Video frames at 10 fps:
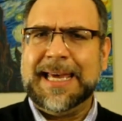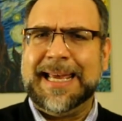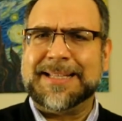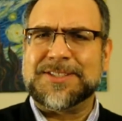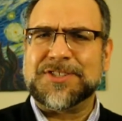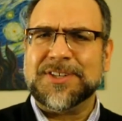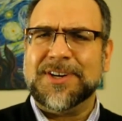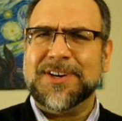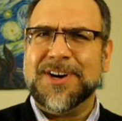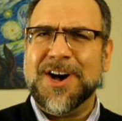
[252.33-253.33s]
it's
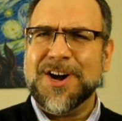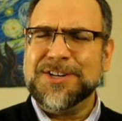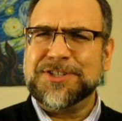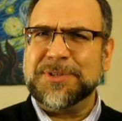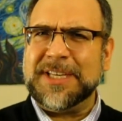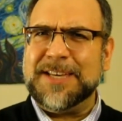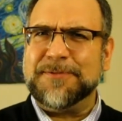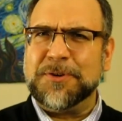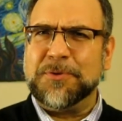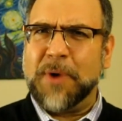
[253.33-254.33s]
hard to
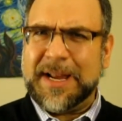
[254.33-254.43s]
even